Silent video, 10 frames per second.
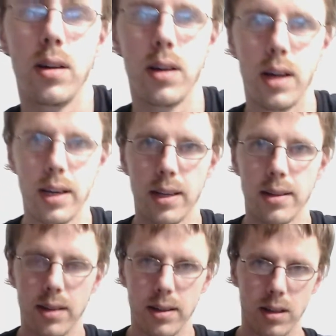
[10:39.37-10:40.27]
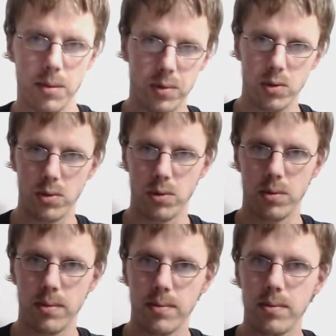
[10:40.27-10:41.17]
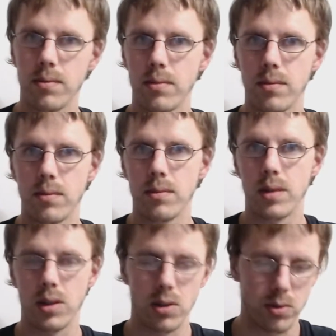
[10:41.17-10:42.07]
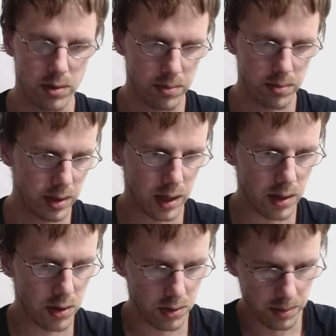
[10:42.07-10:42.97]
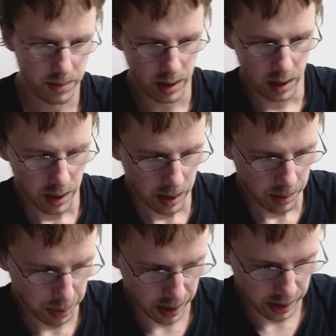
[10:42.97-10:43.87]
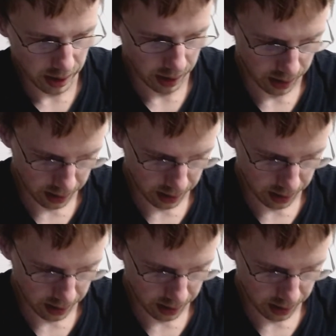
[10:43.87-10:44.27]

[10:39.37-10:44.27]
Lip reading: I guess that's up to the user, the end user. But yeah,